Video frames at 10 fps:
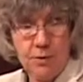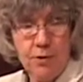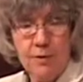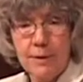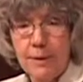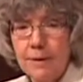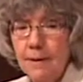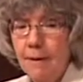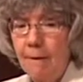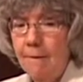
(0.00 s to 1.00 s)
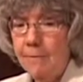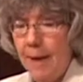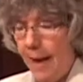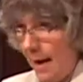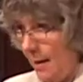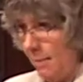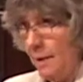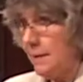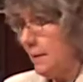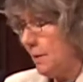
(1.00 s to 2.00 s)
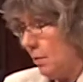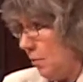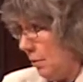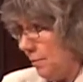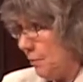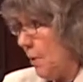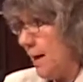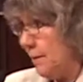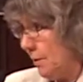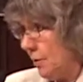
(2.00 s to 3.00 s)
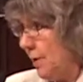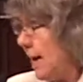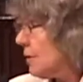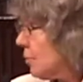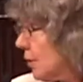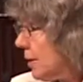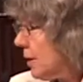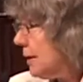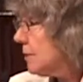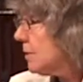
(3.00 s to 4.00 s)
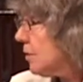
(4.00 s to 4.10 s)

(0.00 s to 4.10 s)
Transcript: Services, and he's in school trying to learn algebra in his